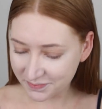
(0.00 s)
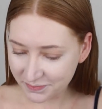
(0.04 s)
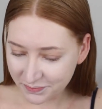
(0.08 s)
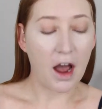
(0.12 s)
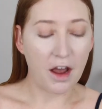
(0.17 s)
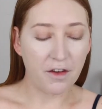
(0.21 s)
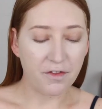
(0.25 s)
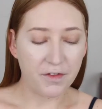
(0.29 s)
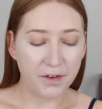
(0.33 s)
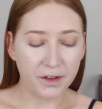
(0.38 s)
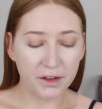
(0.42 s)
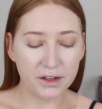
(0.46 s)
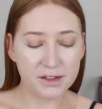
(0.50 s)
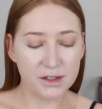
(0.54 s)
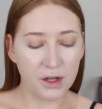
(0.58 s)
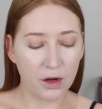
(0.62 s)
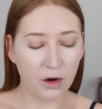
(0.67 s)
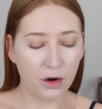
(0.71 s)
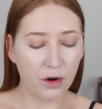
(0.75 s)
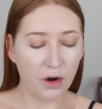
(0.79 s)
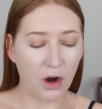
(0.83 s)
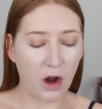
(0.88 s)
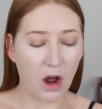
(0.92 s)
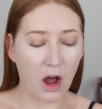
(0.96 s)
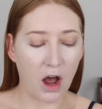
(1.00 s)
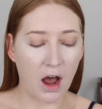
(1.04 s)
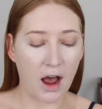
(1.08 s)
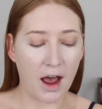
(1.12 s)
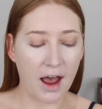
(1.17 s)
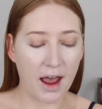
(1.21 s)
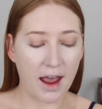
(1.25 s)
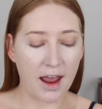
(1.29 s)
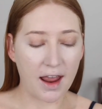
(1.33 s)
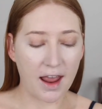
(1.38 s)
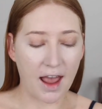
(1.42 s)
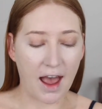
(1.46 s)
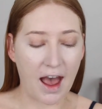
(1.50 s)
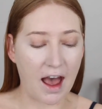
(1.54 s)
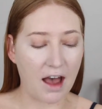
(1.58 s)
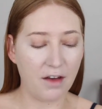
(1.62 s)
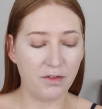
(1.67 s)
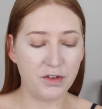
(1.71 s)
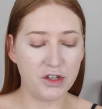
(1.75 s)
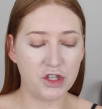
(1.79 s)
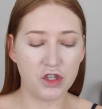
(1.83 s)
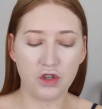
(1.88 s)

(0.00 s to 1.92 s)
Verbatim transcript: I feel as though I have